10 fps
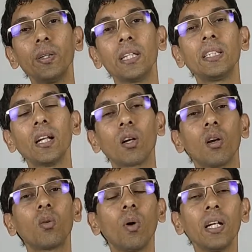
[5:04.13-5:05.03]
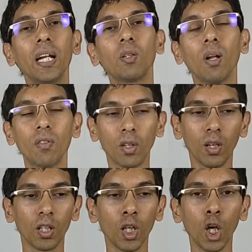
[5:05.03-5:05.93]
day you eat at 10 o'clock, one day at 12
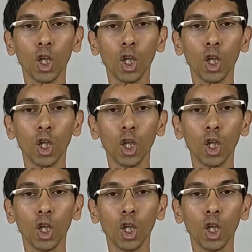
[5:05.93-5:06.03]
o'clock.